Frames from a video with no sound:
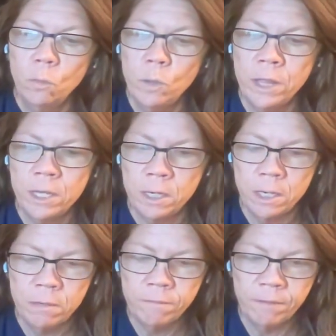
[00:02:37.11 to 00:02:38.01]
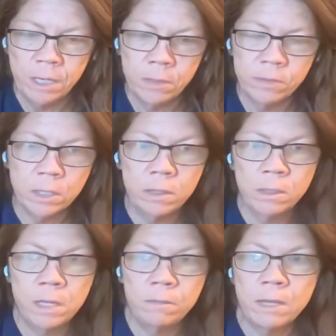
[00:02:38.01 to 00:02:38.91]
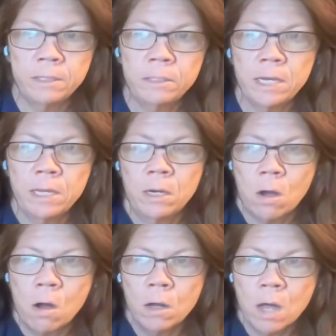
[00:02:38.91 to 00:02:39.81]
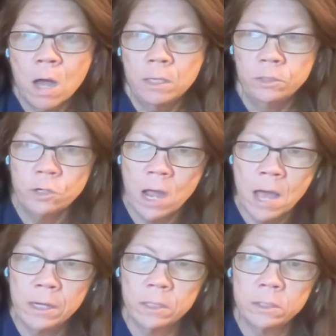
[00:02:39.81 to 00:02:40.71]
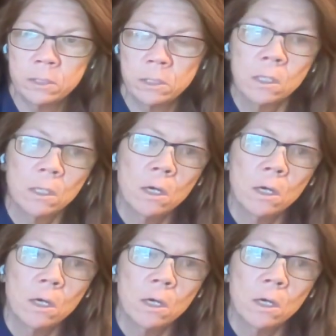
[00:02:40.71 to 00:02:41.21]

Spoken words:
with an infant, and then they say that all contracts